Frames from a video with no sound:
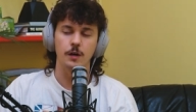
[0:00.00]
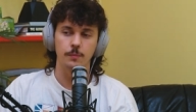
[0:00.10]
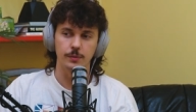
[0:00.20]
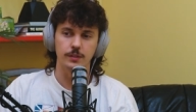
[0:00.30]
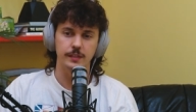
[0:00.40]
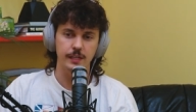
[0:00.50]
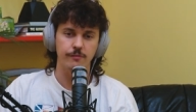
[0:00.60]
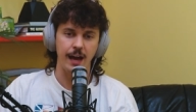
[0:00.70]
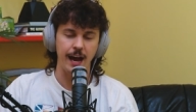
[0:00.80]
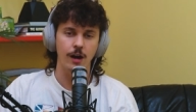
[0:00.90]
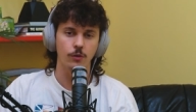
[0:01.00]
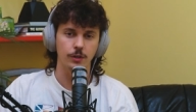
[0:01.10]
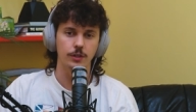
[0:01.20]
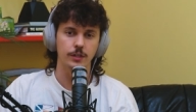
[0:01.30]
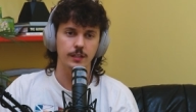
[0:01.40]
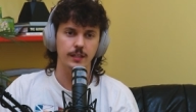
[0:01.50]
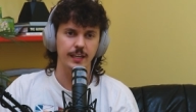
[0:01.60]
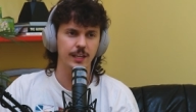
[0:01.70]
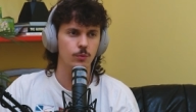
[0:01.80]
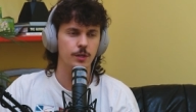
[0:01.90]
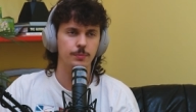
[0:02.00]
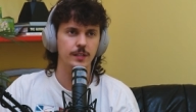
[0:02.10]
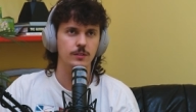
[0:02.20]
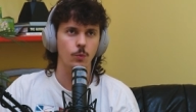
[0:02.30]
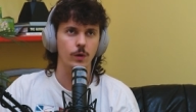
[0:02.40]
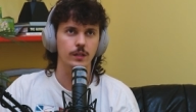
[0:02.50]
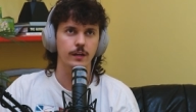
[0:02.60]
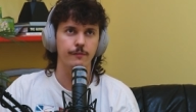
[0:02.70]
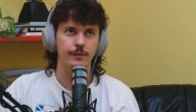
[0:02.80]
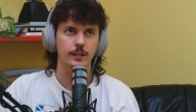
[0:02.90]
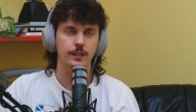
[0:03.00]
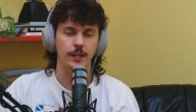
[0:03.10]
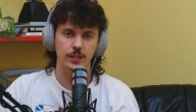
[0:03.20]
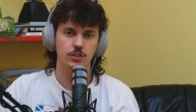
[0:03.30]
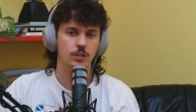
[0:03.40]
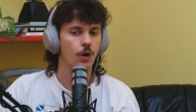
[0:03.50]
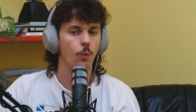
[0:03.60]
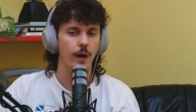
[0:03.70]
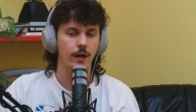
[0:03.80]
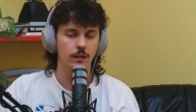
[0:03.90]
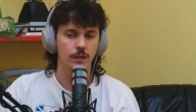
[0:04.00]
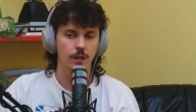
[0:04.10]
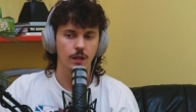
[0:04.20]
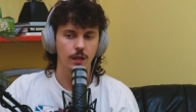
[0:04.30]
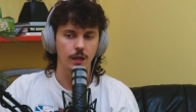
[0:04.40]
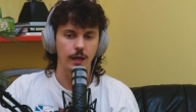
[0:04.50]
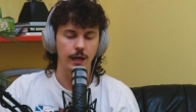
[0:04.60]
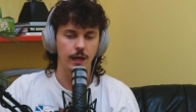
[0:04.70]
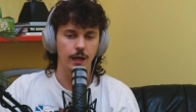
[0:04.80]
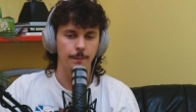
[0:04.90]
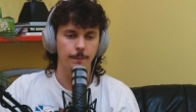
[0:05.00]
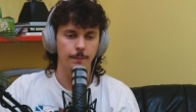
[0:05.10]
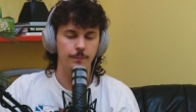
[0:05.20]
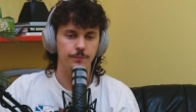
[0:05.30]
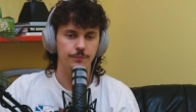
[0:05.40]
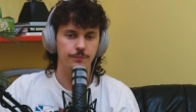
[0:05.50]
believe how good. He played a villain, like, so well. And